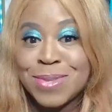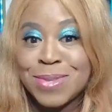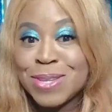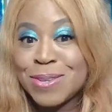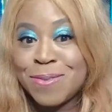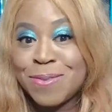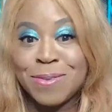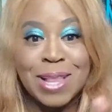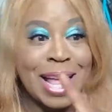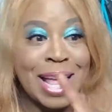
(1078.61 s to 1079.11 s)

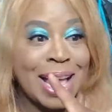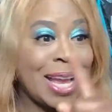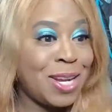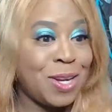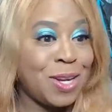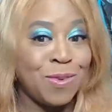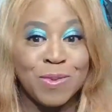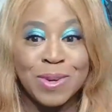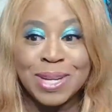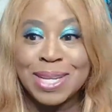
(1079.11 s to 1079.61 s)

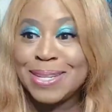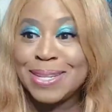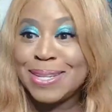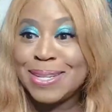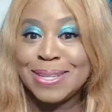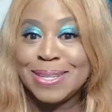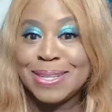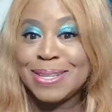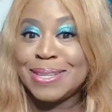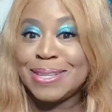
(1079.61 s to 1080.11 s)
flying
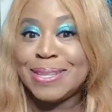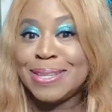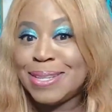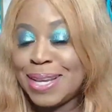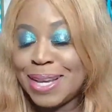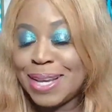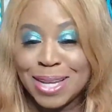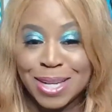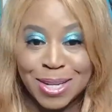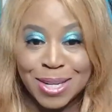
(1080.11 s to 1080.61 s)
witches and
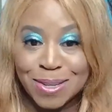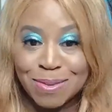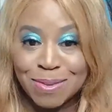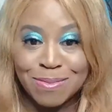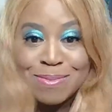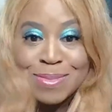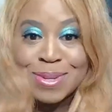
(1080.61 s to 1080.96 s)
singing,